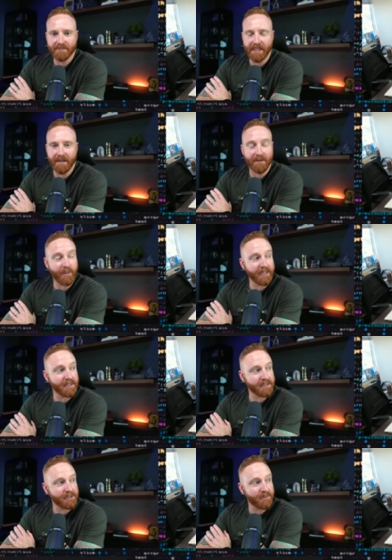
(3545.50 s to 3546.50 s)
Yeah, I don't know.
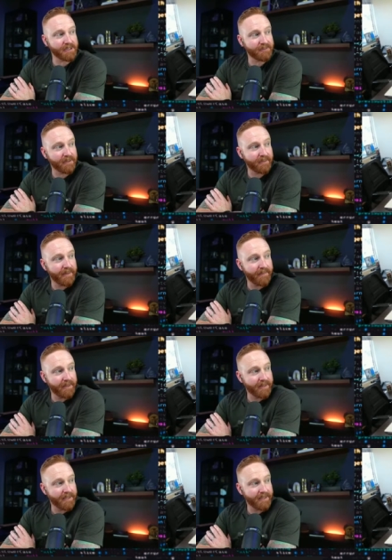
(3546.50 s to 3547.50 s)
Weekly is too much of a
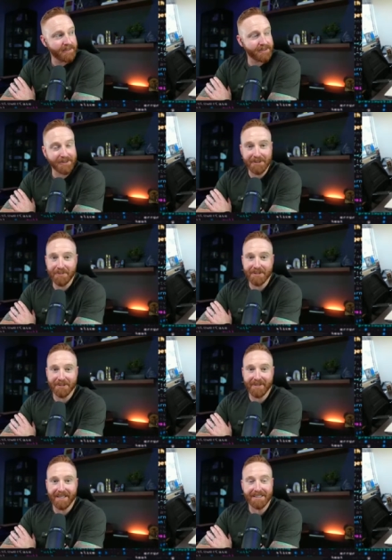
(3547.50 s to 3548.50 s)
commitment. Uh, it's too too much
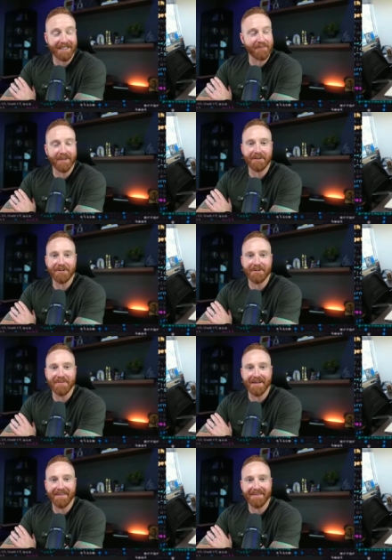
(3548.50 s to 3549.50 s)
a rush. I could probably do a
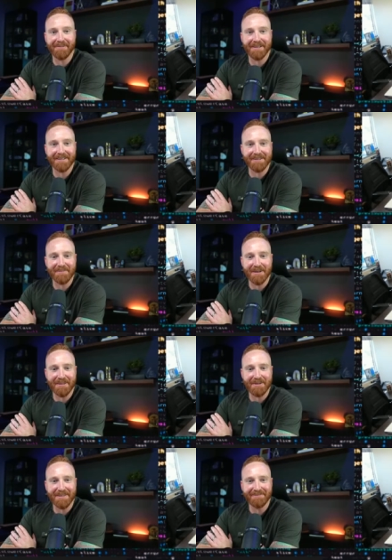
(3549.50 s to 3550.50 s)
month. We could do a
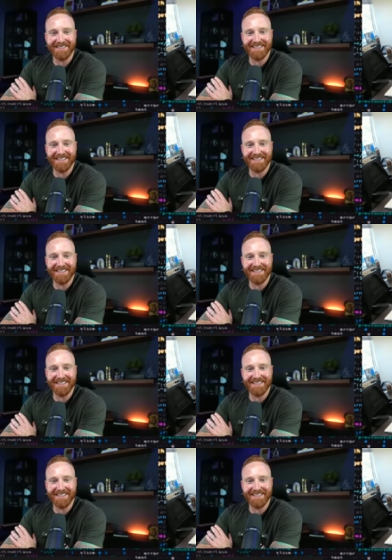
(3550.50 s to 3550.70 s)
monthly one.